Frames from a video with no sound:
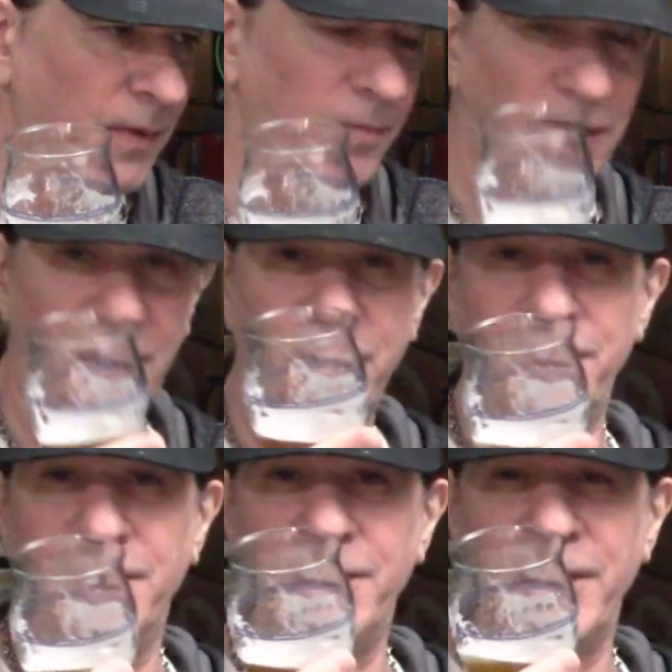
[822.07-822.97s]
But
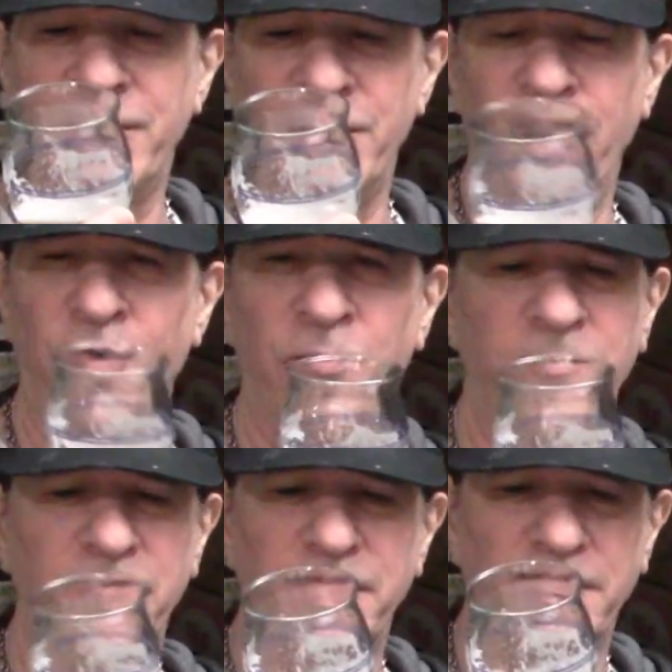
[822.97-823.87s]
this has
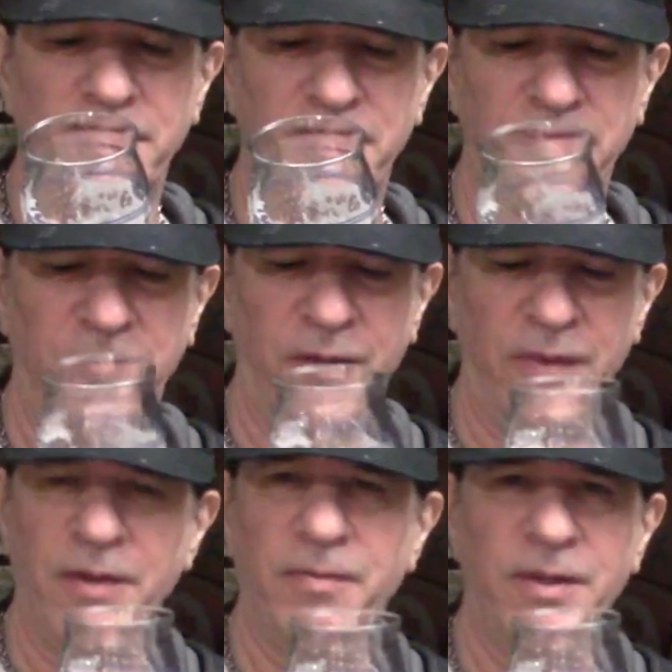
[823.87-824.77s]

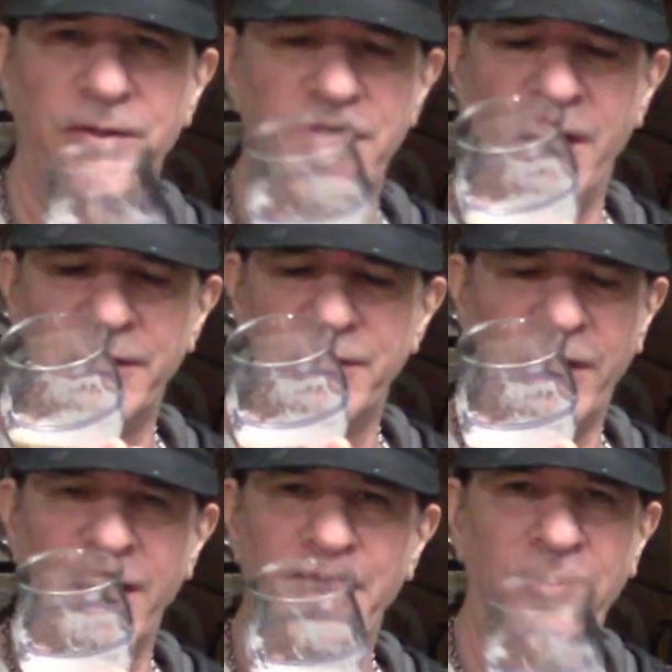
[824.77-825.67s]
it's not
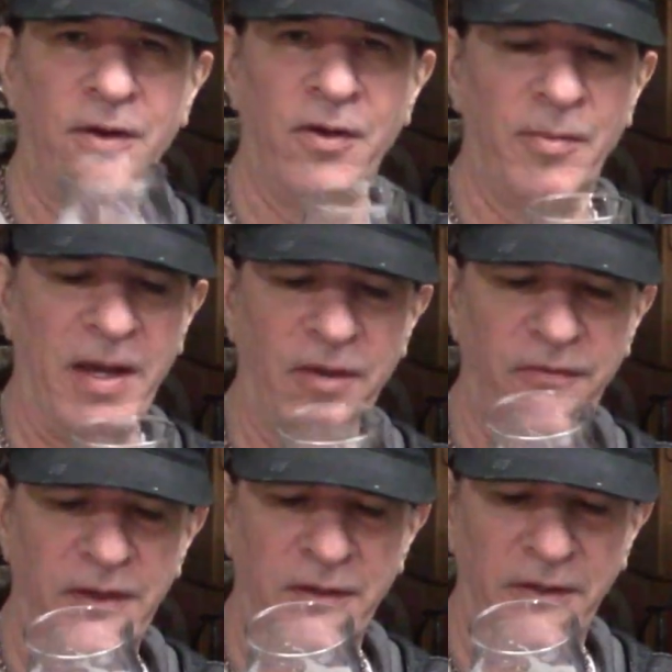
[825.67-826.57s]
slimy at all. The
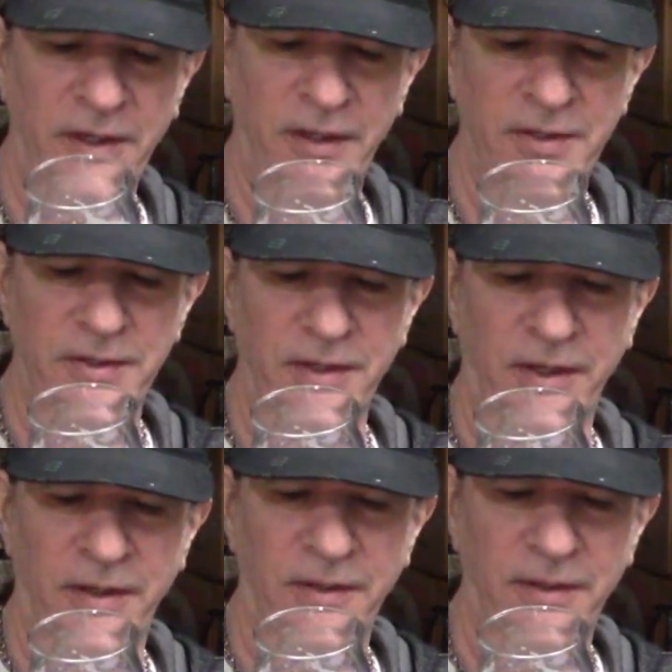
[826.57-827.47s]
mouthfeel is,
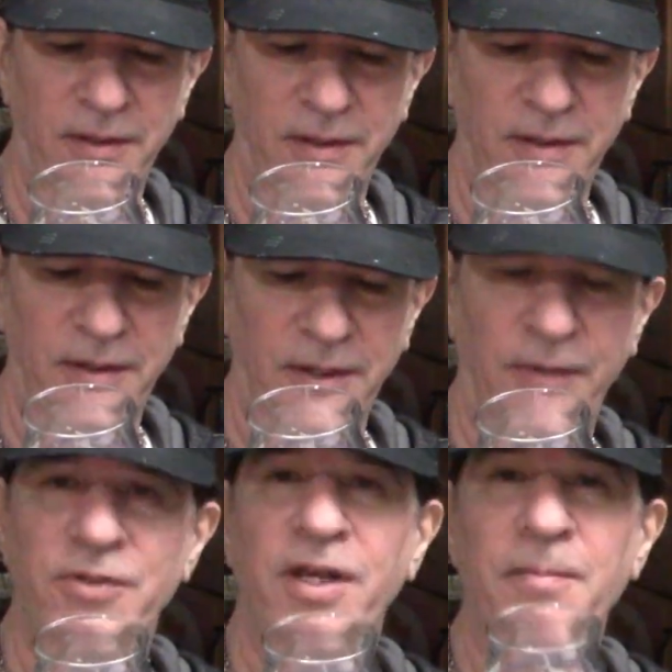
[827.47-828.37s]

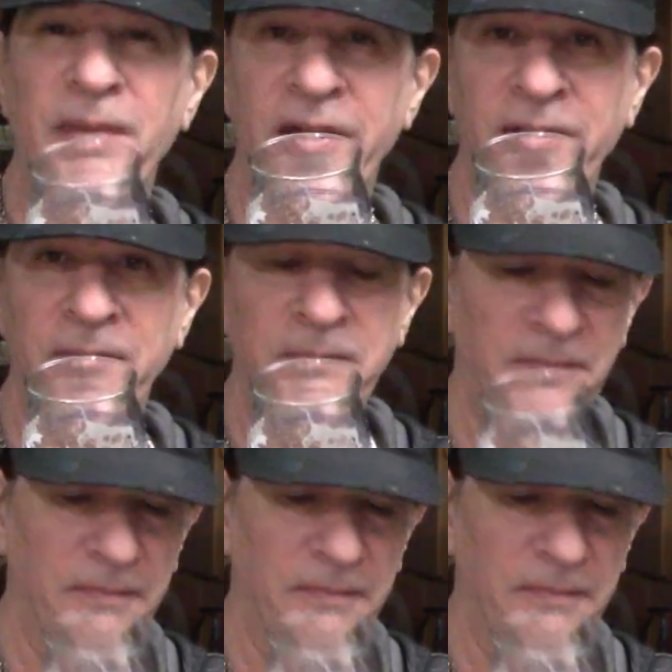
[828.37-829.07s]
I'd say, medium.